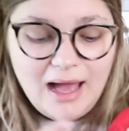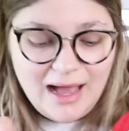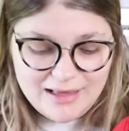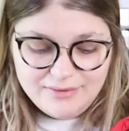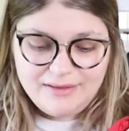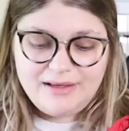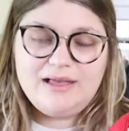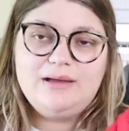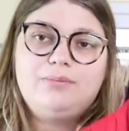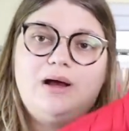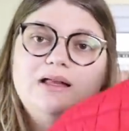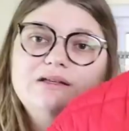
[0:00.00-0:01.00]
I think I
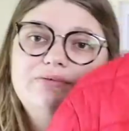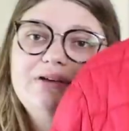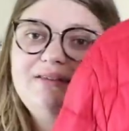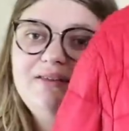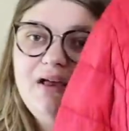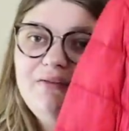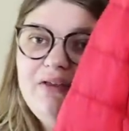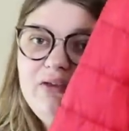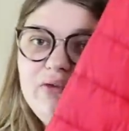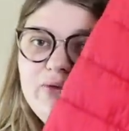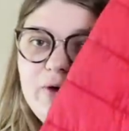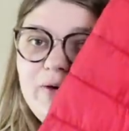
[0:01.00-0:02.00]
can probably resell
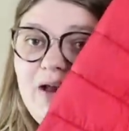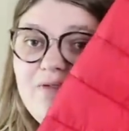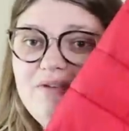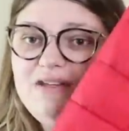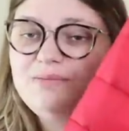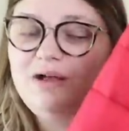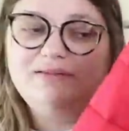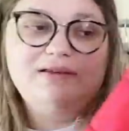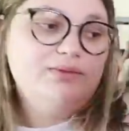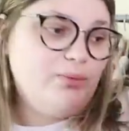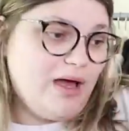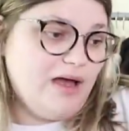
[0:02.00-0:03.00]
this for around 50 bucks
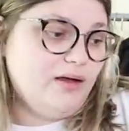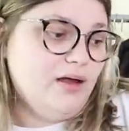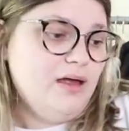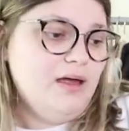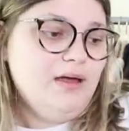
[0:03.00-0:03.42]
as well.